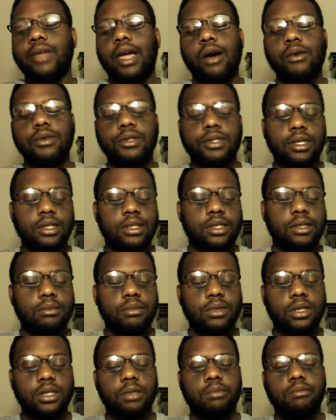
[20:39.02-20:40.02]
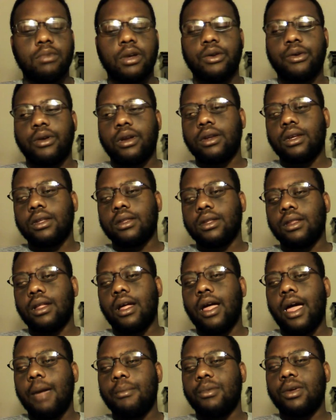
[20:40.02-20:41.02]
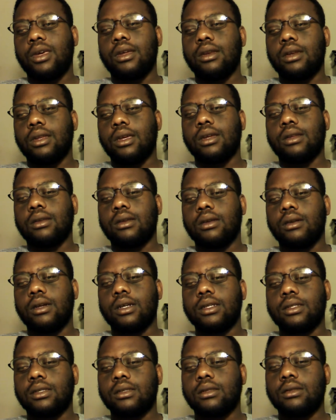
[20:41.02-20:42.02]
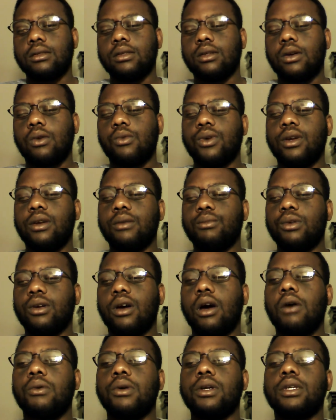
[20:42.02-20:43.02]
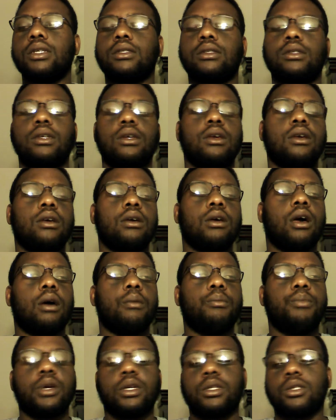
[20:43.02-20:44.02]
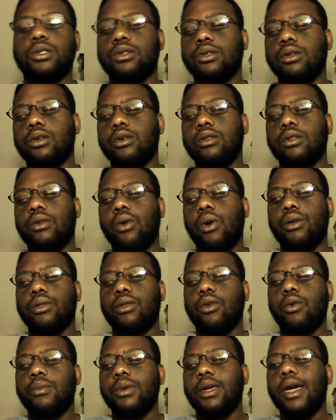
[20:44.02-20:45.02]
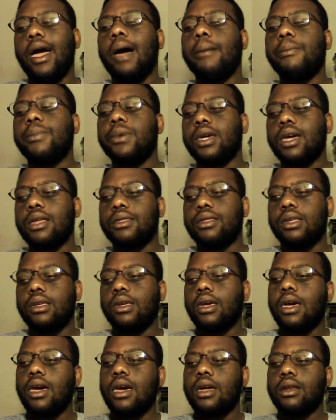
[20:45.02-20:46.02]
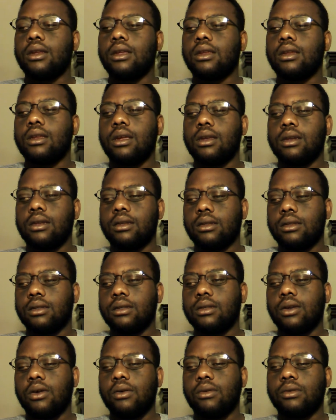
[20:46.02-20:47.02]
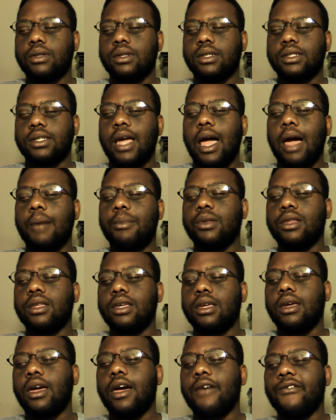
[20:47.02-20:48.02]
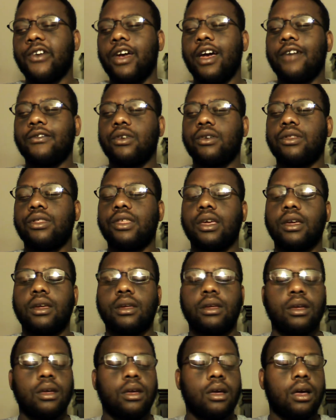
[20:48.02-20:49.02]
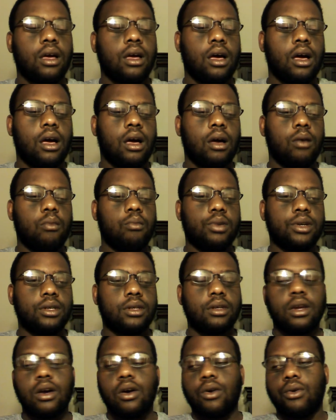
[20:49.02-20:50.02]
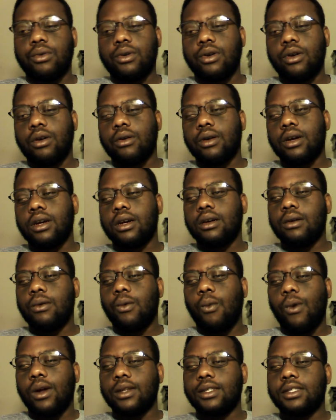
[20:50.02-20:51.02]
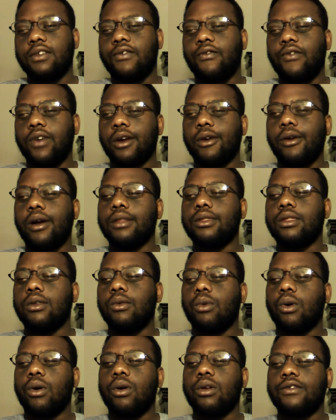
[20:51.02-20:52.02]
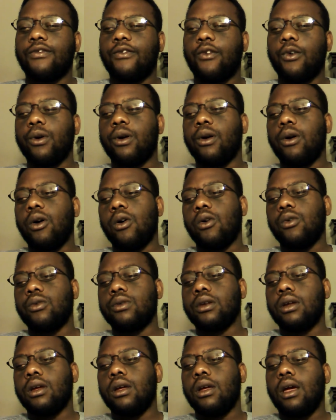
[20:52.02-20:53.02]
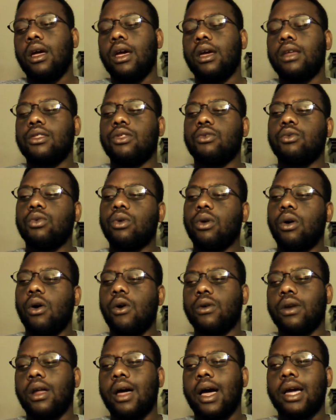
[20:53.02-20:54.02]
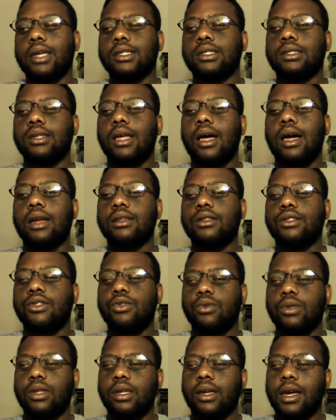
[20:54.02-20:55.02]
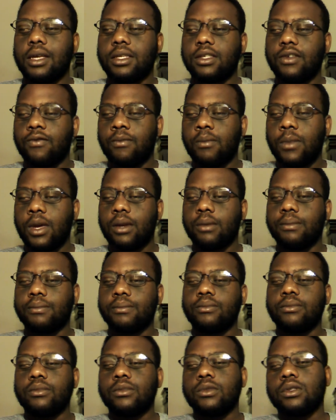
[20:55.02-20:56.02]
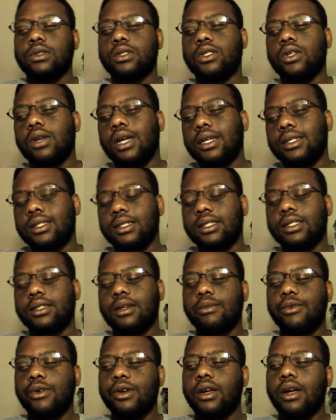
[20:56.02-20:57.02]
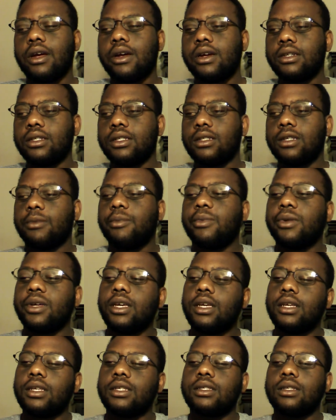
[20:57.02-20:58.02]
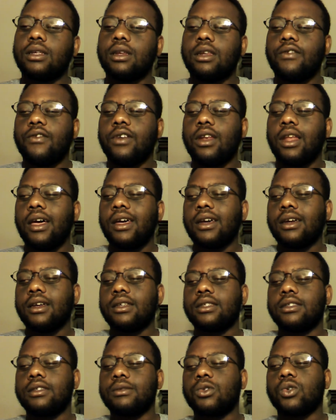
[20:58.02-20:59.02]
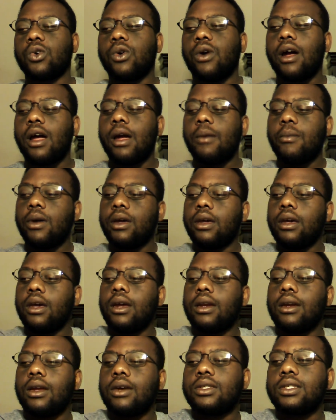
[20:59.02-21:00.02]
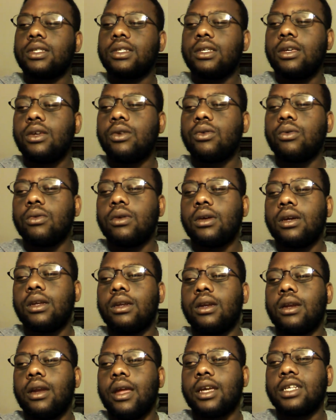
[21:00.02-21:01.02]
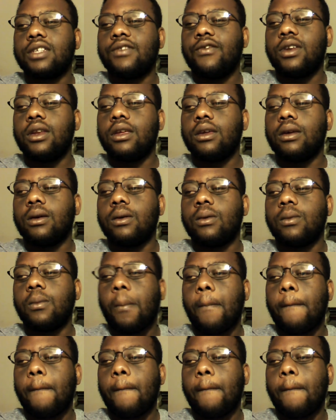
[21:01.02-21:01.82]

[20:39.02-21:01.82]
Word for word: I would say it's a much better ending than a happy ending because you know we we always uh, picture they they'll be happy at the end and and you know this happily ever after thing. Uh, but no, Nora wants to figure out the world for her own and through her own eyes, not through the eyes of men. So that's the summary, guys. Please leave a like, subscribe, and I'll see you in the next video.